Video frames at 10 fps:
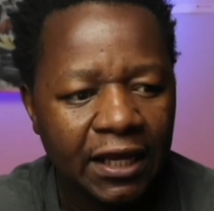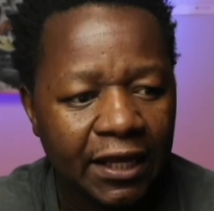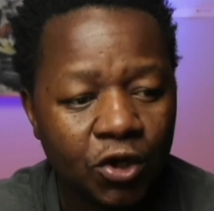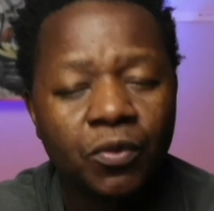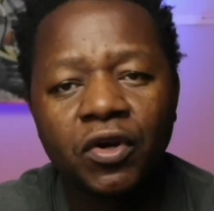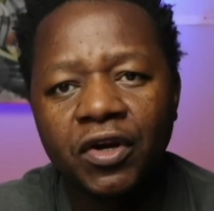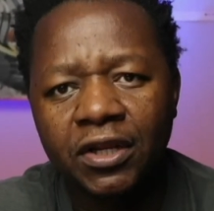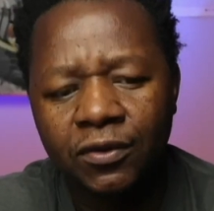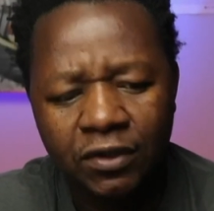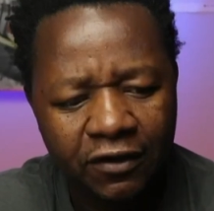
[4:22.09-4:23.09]
a community,
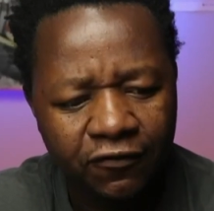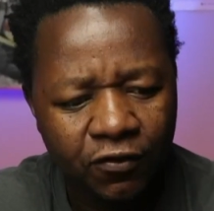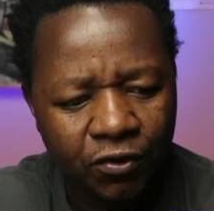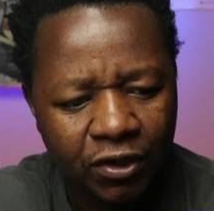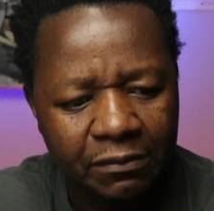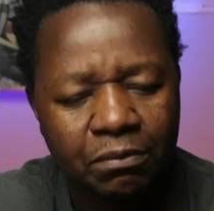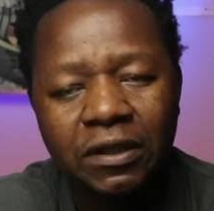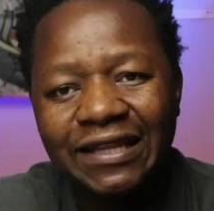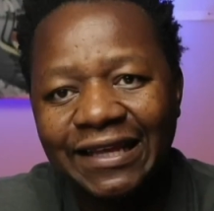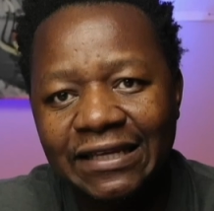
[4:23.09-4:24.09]
you're looking for a
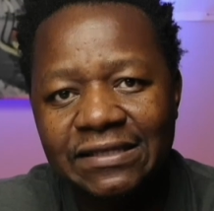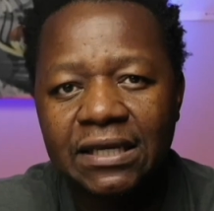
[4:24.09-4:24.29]
place,